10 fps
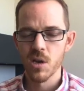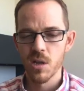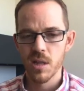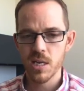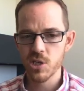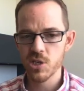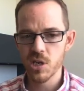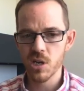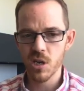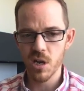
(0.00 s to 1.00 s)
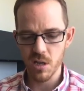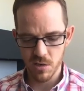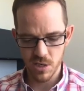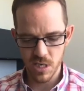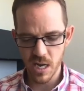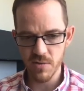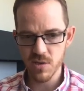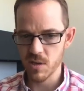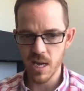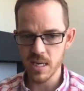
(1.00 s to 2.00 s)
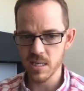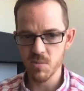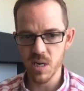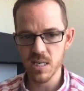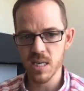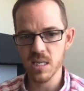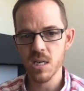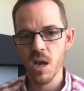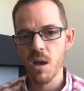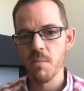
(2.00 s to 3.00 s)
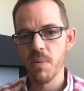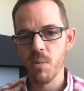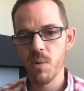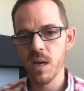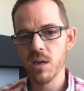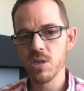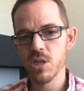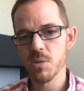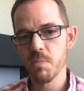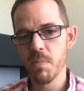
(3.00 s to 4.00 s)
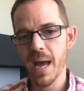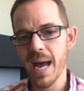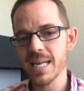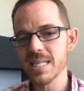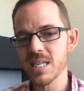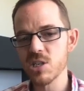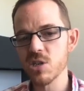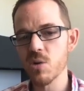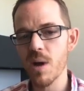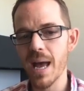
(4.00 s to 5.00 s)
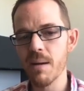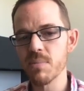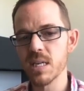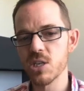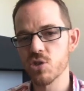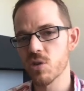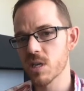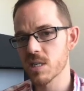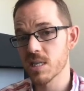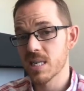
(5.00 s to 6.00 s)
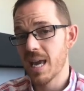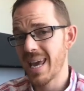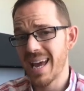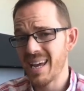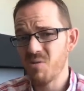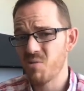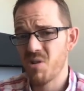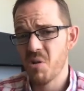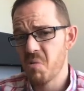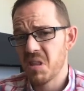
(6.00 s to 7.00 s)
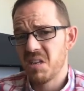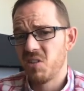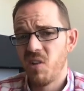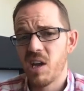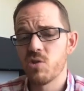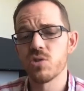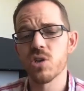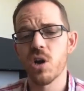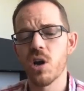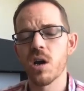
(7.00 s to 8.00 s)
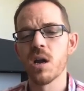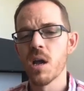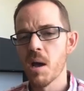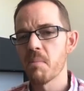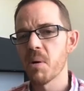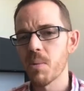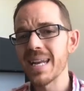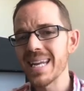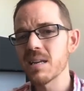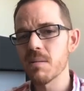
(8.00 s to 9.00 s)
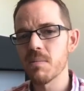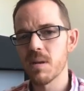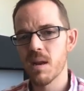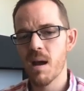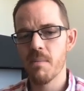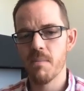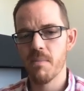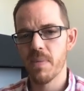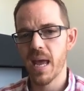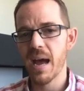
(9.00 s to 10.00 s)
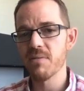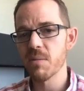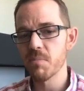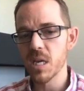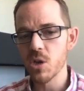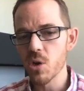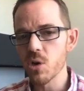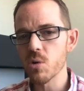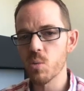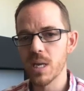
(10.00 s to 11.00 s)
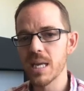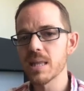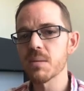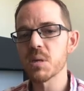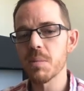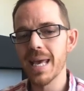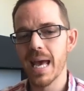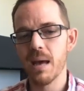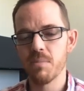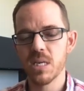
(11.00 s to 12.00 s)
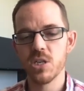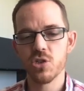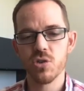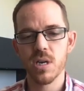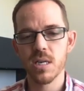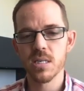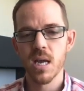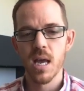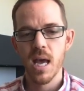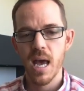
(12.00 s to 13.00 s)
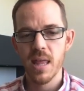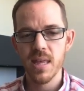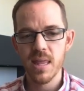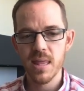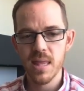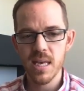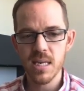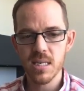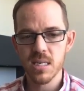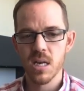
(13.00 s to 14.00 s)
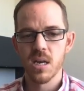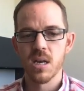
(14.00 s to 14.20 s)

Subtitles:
just going to call ourselves, so that doesn't make sense. But we could just pass it to empty strings to say, hey, I don't know what these values are, but we need to not have them be null, we need them to be empty strings. And then this